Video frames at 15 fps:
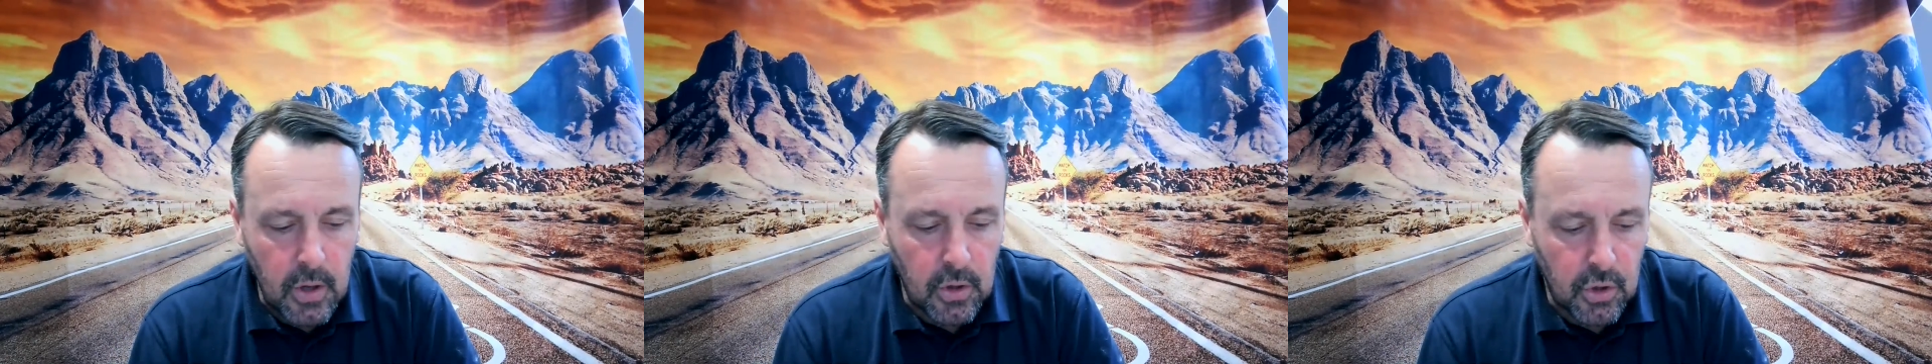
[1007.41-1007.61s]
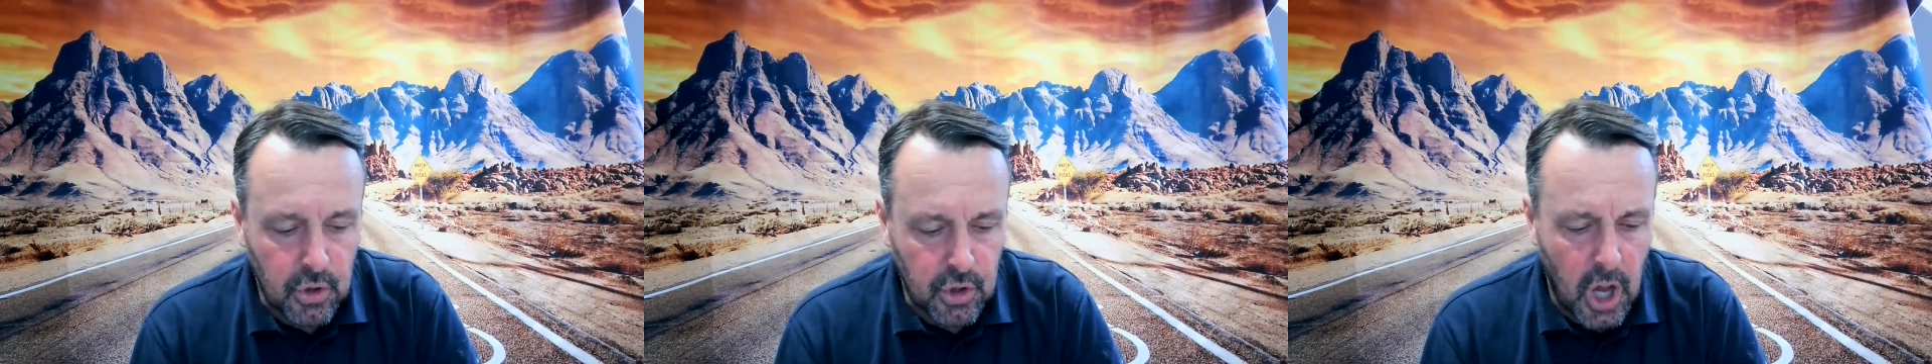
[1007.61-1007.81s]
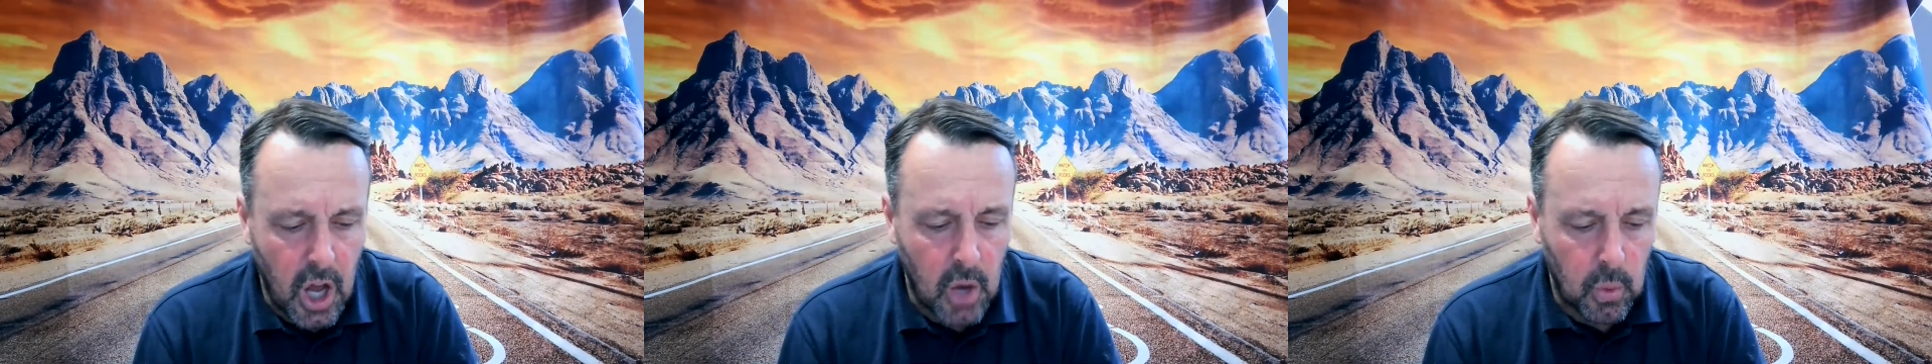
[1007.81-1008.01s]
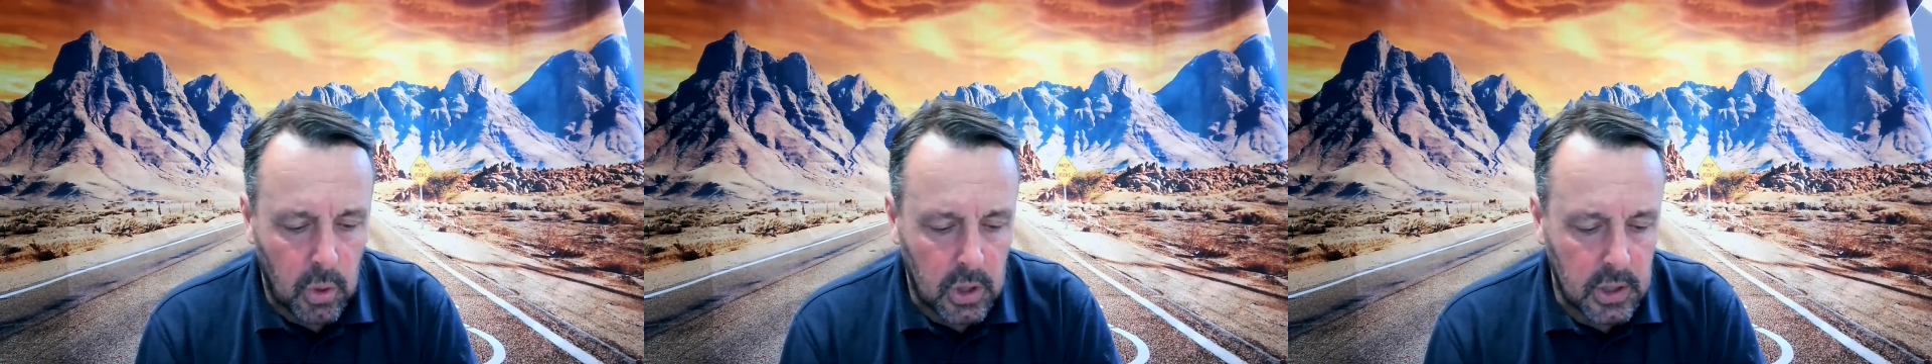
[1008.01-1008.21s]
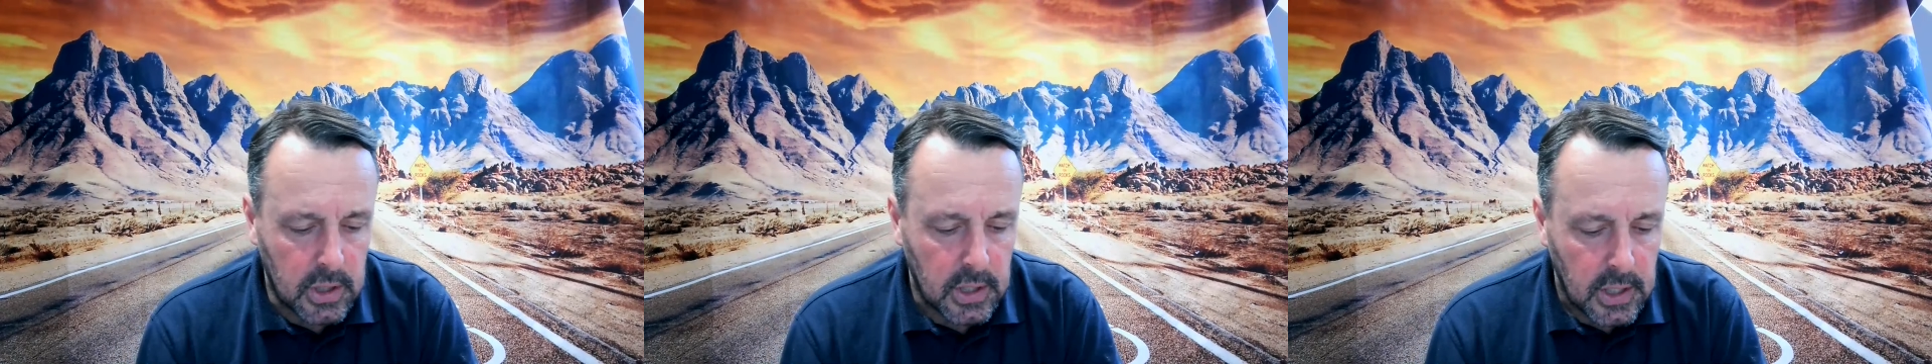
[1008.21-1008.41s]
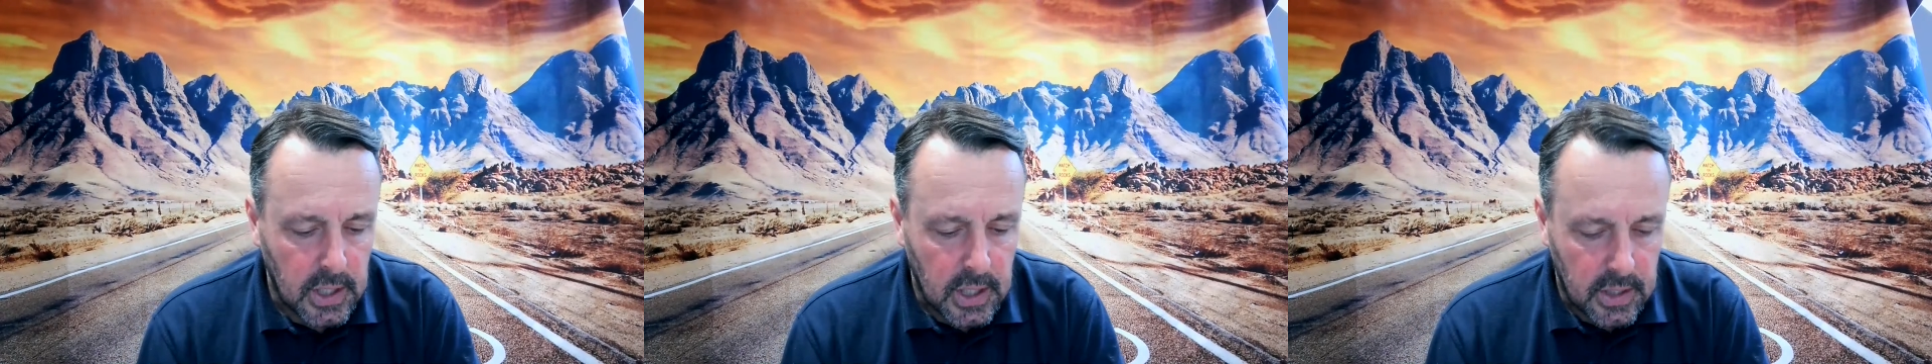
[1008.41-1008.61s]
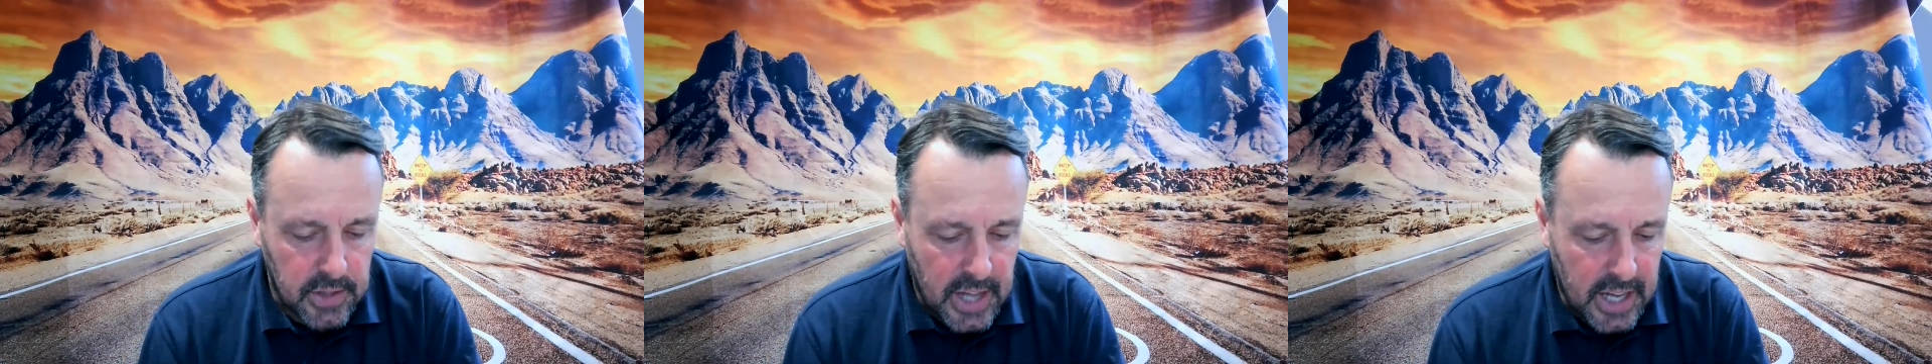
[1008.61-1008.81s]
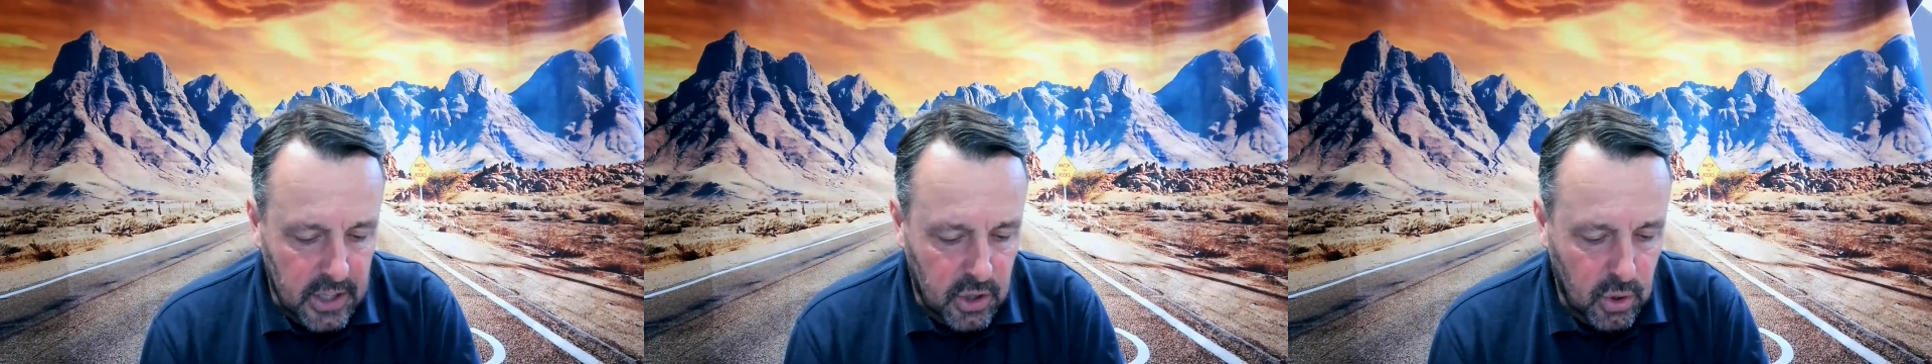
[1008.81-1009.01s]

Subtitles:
So that's